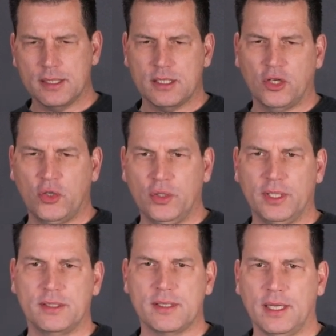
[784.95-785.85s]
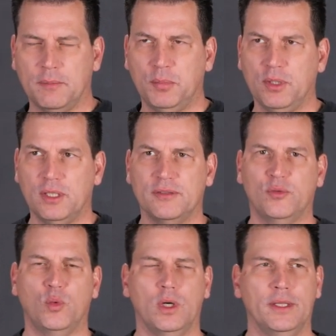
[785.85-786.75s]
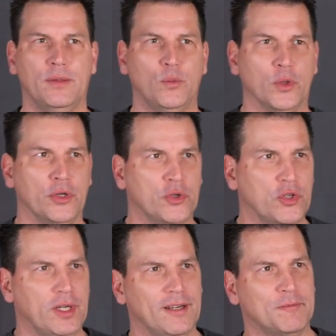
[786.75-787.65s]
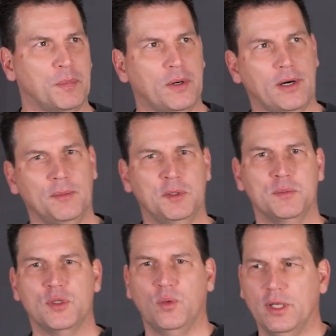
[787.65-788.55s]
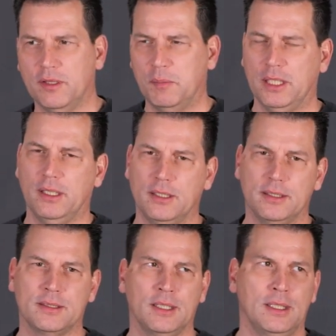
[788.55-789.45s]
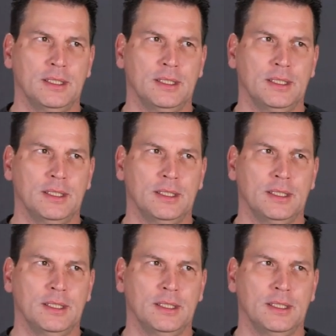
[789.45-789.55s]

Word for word: it's a good example of one where you could have problems with, because